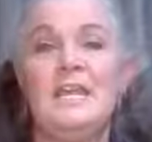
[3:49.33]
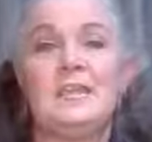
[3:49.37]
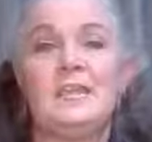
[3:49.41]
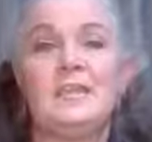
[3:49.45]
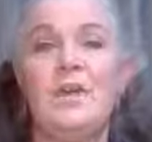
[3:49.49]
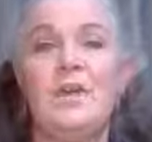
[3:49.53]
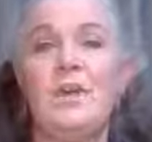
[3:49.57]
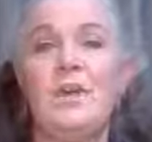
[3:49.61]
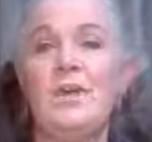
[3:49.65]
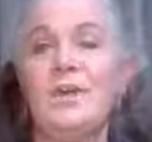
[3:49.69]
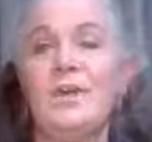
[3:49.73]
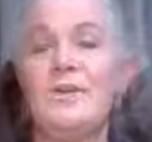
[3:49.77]

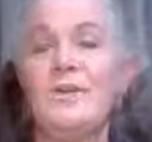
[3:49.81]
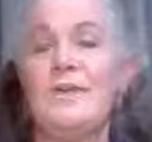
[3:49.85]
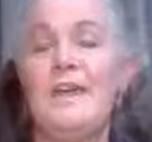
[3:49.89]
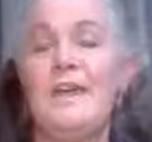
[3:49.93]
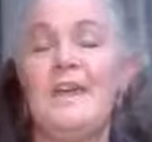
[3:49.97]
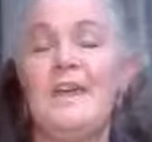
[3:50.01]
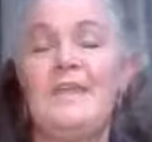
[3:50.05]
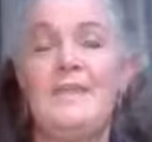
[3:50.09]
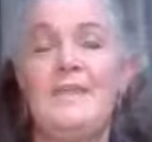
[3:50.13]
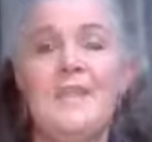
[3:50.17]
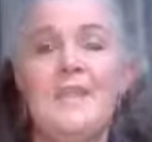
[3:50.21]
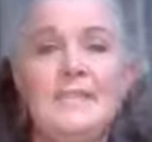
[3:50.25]
So
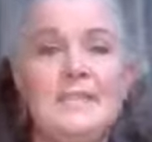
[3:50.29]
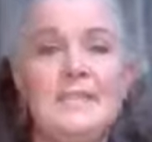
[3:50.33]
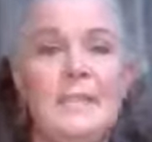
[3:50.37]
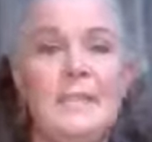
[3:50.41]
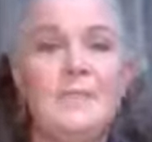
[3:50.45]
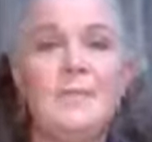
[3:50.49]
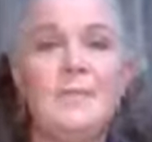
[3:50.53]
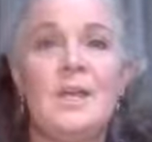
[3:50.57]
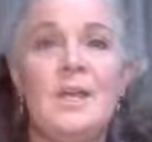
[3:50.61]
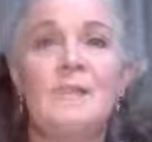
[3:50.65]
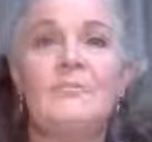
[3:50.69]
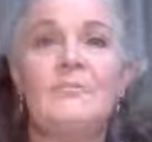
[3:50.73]
this
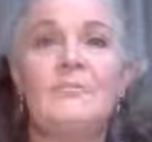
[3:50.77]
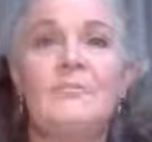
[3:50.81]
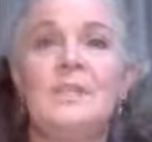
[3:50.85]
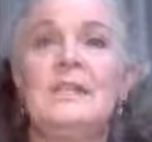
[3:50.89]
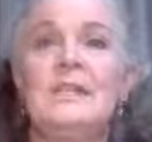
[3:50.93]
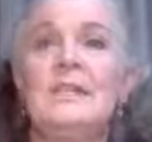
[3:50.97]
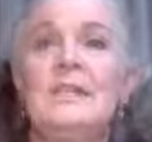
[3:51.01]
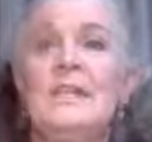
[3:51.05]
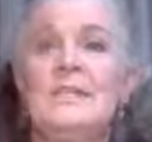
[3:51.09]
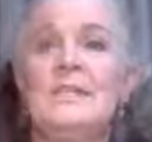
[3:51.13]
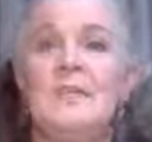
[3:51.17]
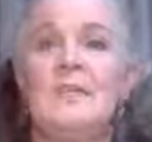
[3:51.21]
can be a
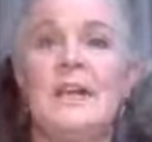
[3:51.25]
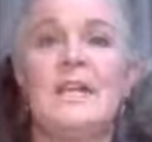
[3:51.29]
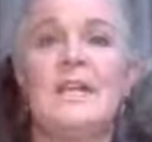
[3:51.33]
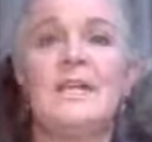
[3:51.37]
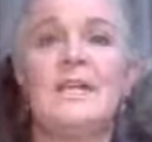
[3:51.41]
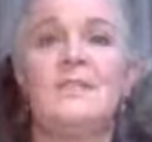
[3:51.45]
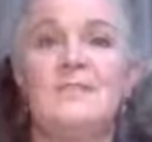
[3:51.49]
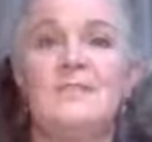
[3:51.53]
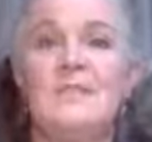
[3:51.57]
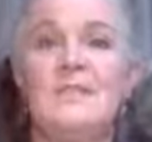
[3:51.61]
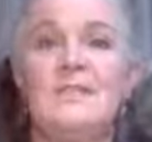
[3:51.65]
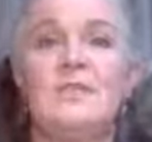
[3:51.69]
really
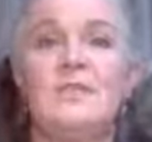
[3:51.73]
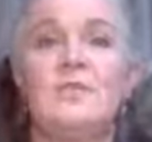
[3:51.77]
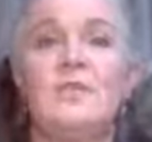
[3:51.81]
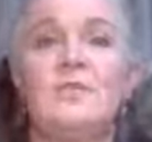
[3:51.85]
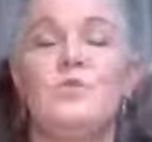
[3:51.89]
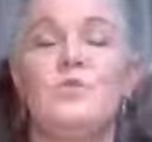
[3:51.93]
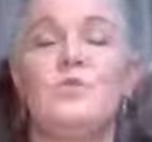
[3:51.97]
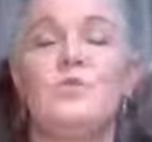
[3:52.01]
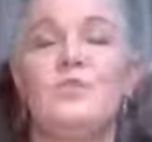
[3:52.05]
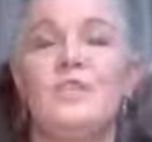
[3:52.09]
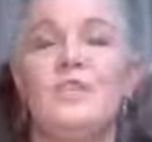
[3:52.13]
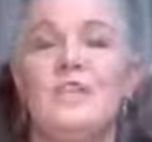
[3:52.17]
great
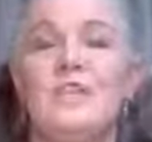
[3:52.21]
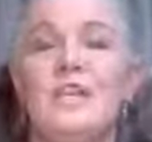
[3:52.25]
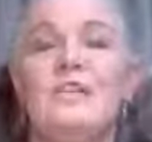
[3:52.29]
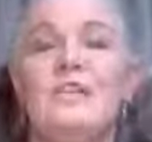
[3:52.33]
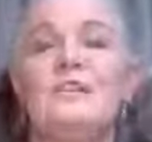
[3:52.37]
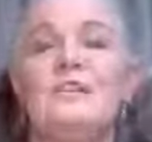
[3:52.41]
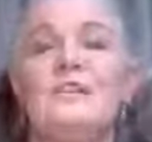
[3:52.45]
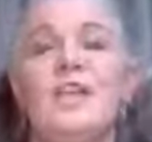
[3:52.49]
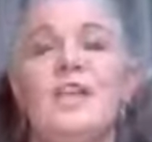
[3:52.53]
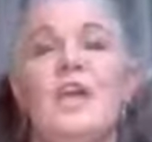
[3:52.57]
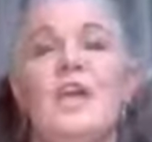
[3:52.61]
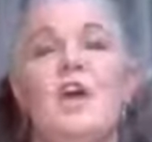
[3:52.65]
crystal
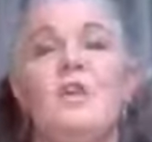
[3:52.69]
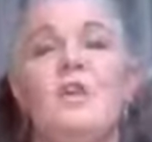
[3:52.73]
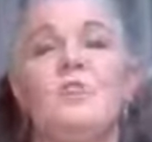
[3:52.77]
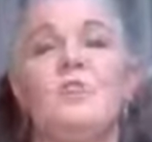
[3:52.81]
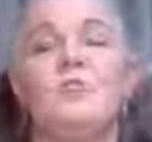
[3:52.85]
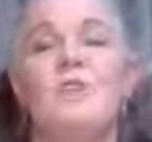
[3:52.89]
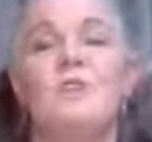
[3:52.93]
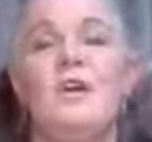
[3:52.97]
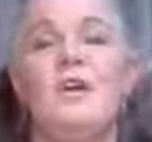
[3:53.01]
just to help